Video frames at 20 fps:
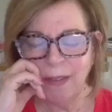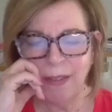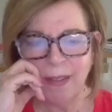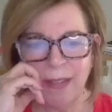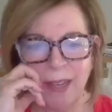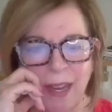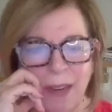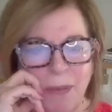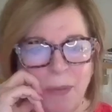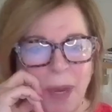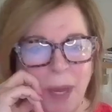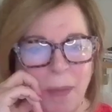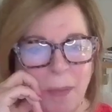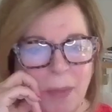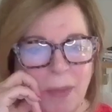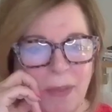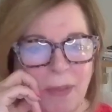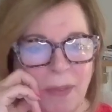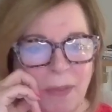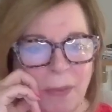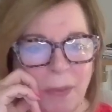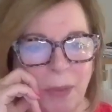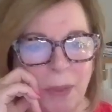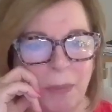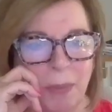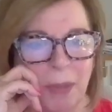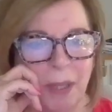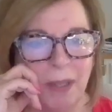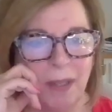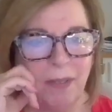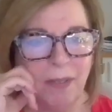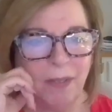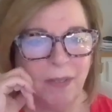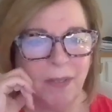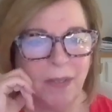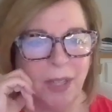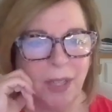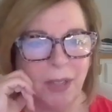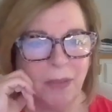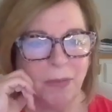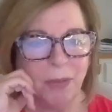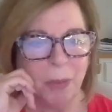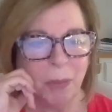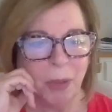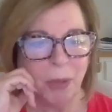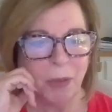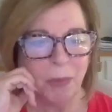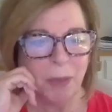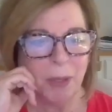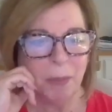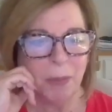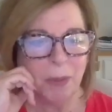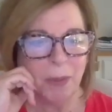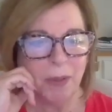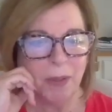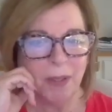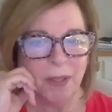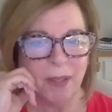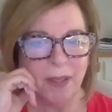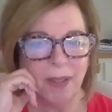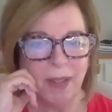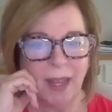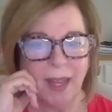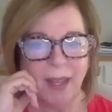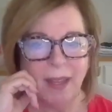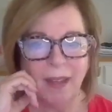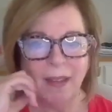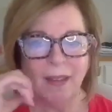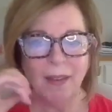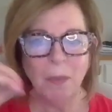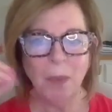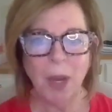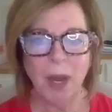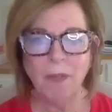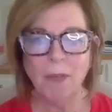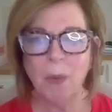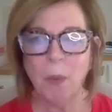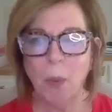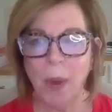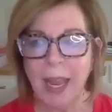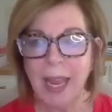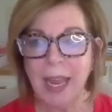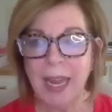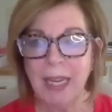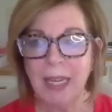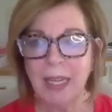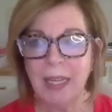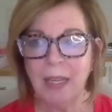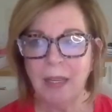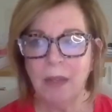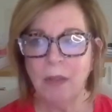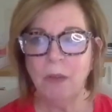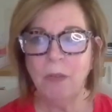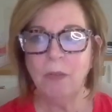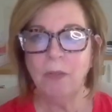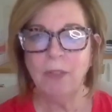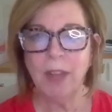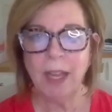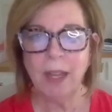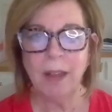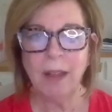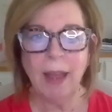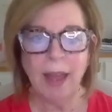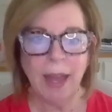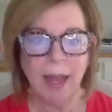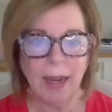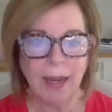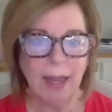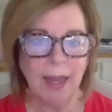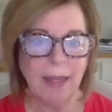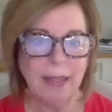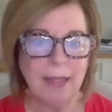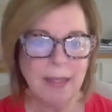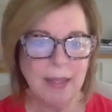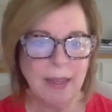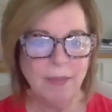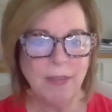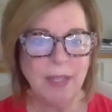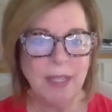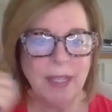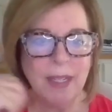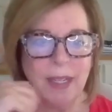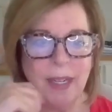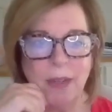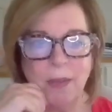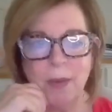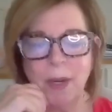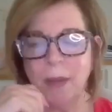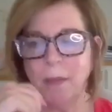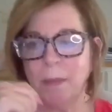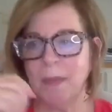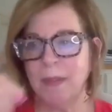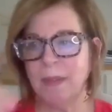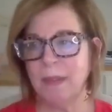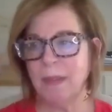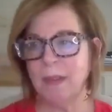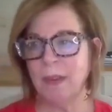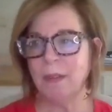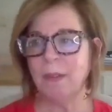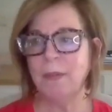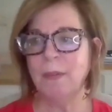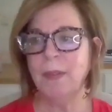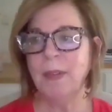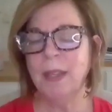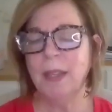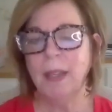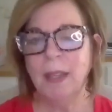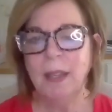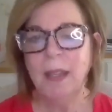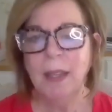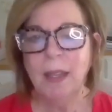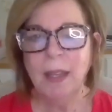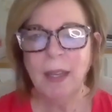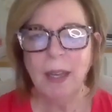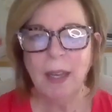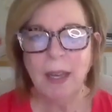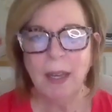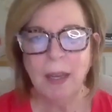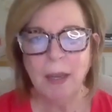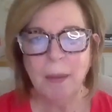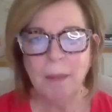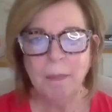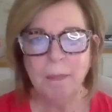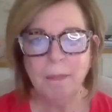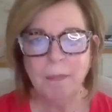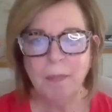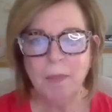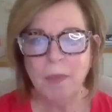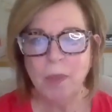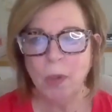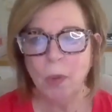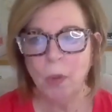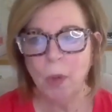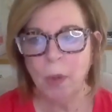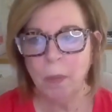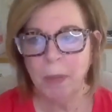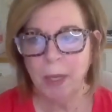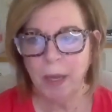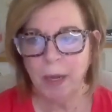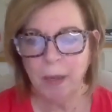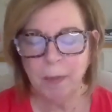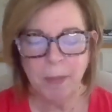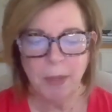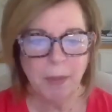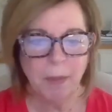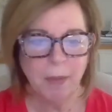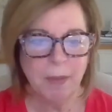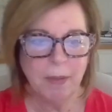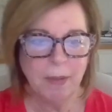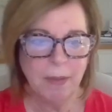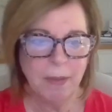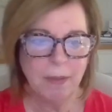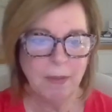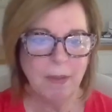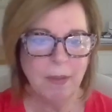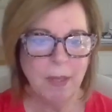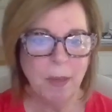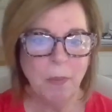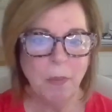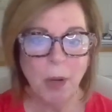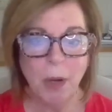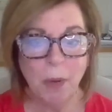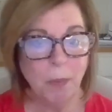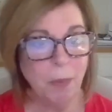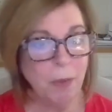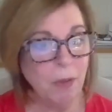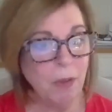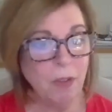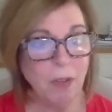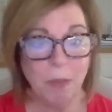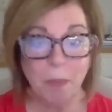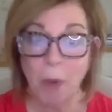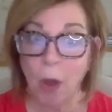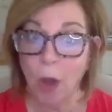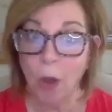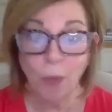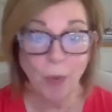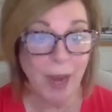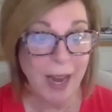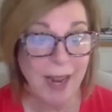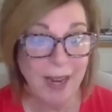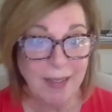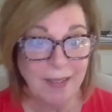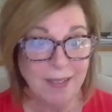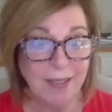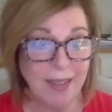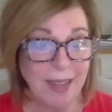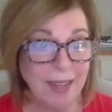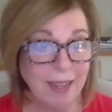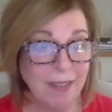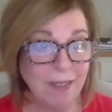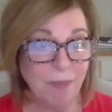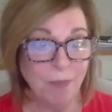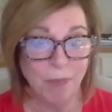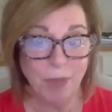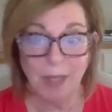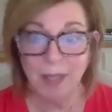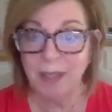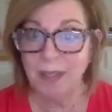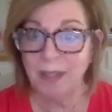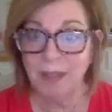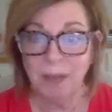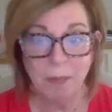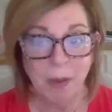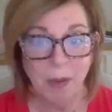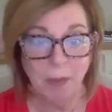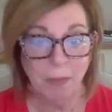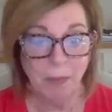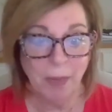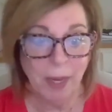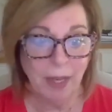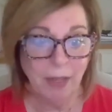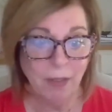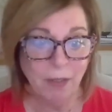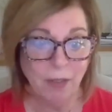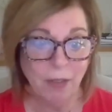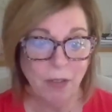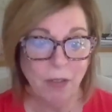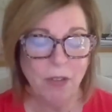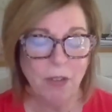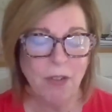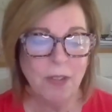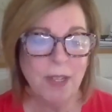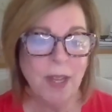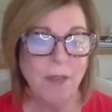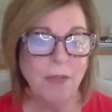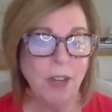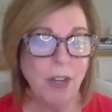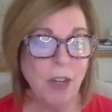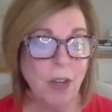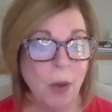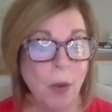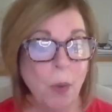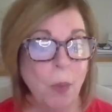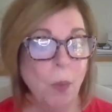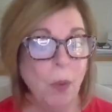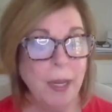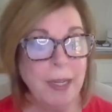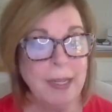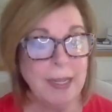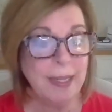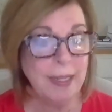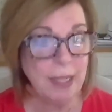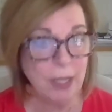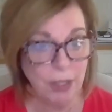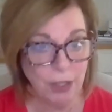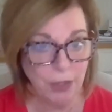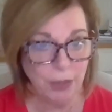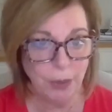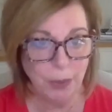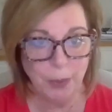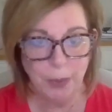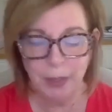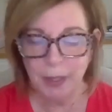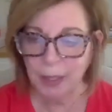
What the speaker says: to 10 reps would be good for most people. Like whatever weight you fail at 7 to 10 reps. So don't quote me on it, but it was somewhere, it was a small range, like a really small range. So you just have to know what to do.